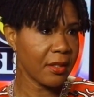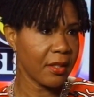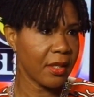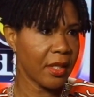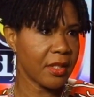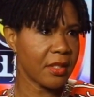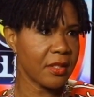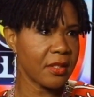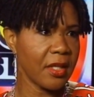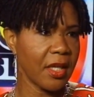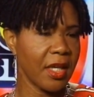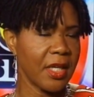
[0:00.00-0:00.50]

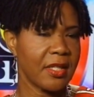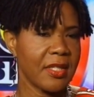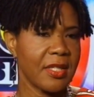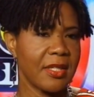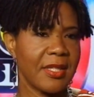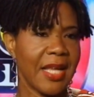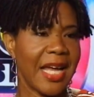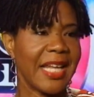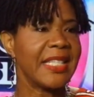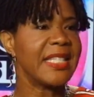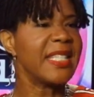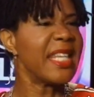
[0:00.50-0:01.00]
It
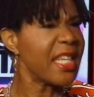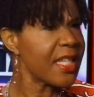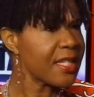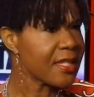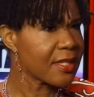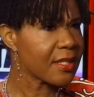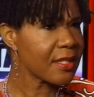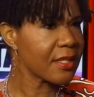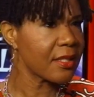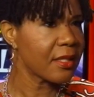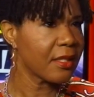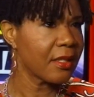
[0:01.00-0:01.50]
is a
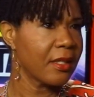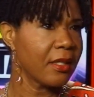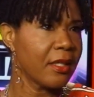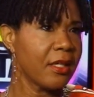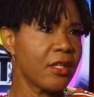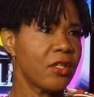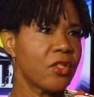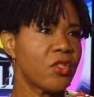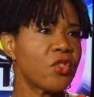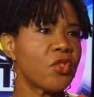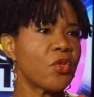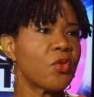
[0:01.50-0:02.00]
diss
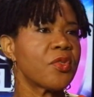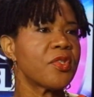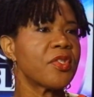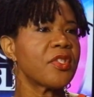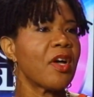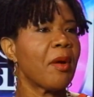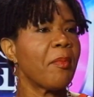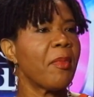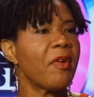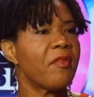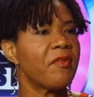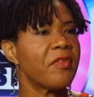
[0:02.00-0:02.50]
to
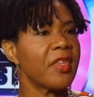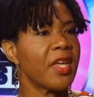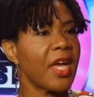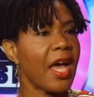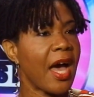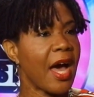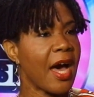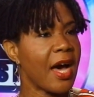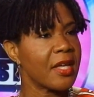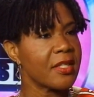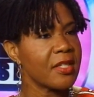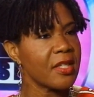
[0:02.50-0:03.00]
some of the
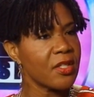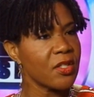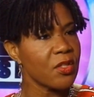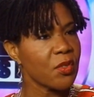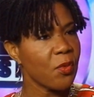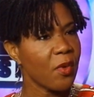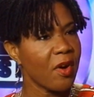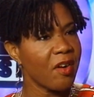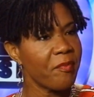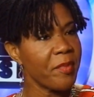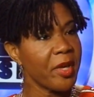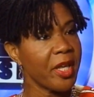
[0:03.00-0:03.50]
artists
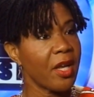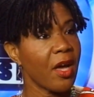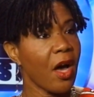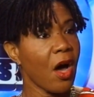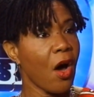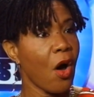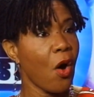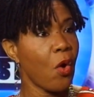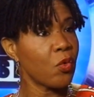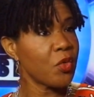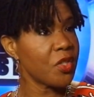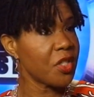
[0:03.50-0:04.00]
who have been
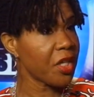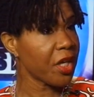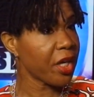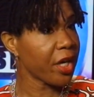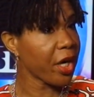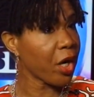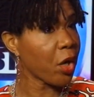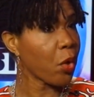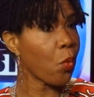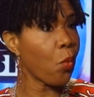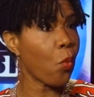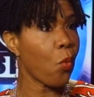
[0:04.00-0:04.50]
out
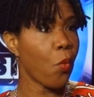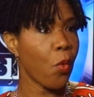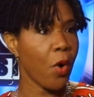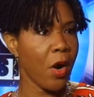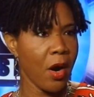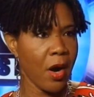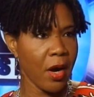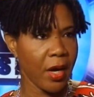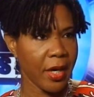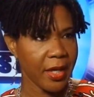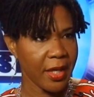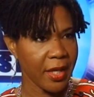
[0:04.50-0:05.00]
here
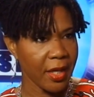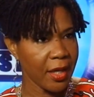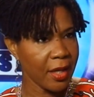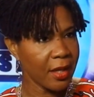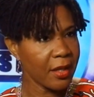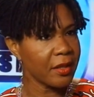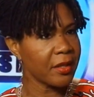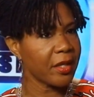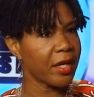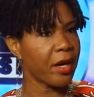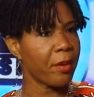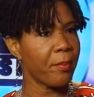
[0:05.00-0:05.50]

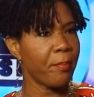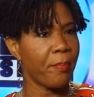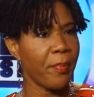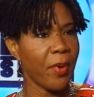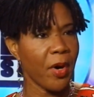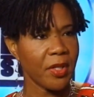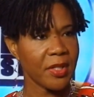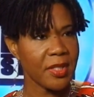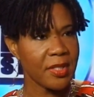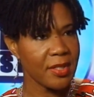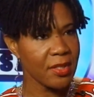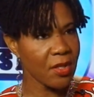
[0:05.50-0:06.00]
working their
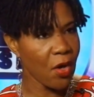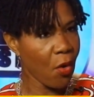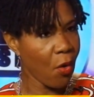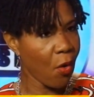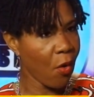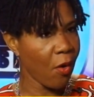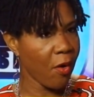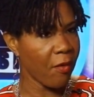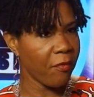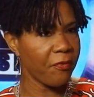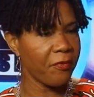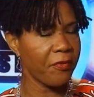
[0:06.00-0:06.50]
butts
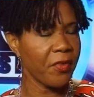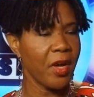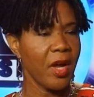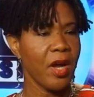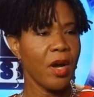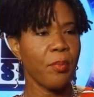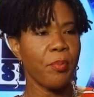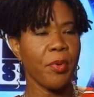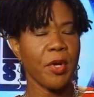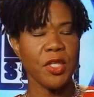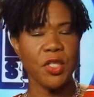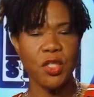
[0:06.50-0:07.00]
off,
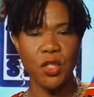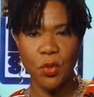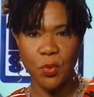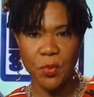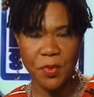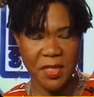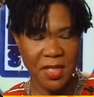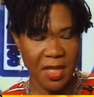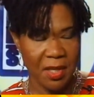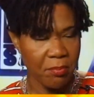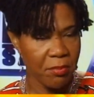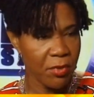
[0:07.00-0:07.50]

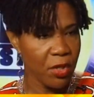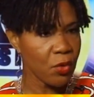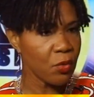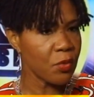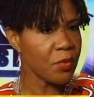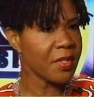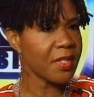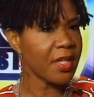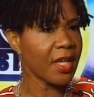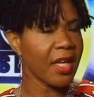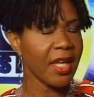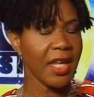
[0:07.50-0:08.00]
producing
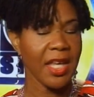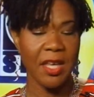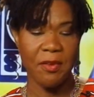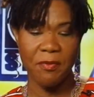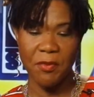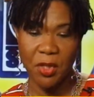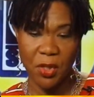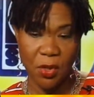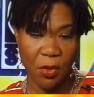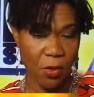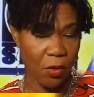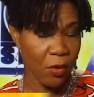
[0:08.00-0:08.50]
music,
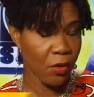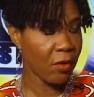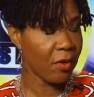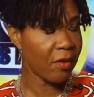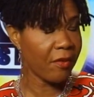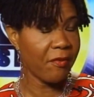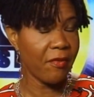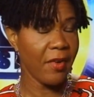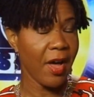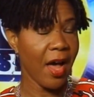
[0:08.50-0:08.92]
even though